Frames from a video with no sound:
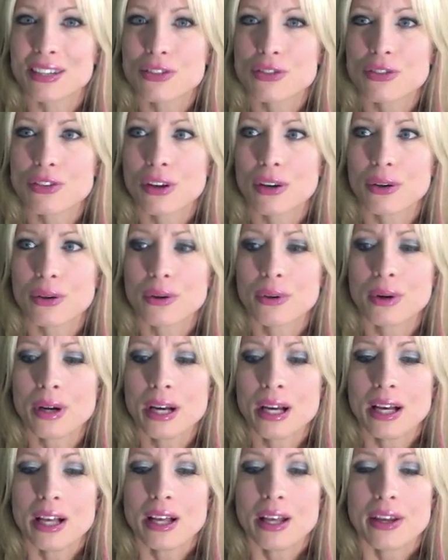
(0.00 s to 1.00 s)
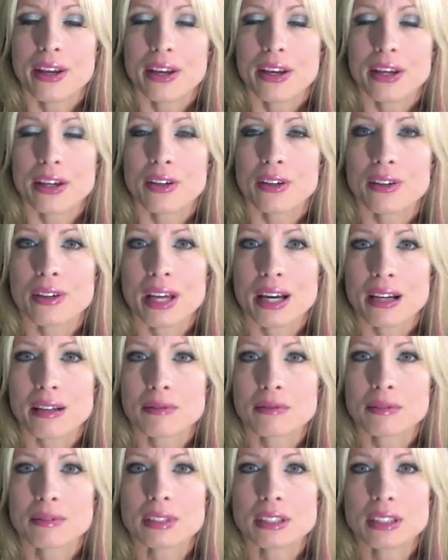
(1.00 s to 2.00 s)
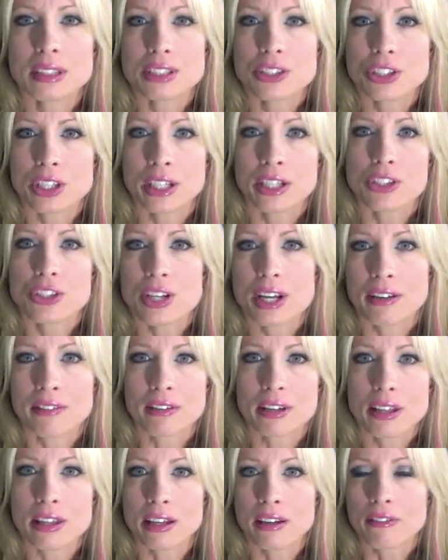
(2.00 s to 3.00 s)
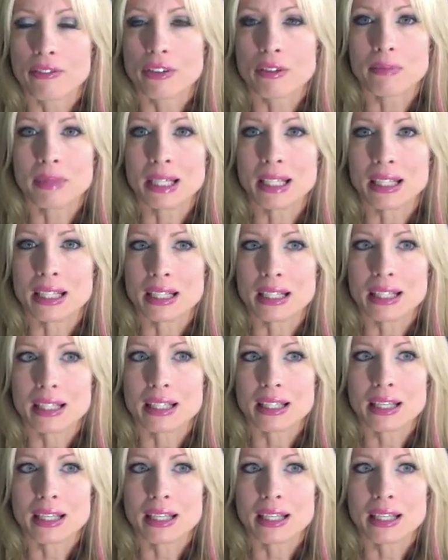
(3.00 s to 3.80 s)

So, you know, that really changed everything for me.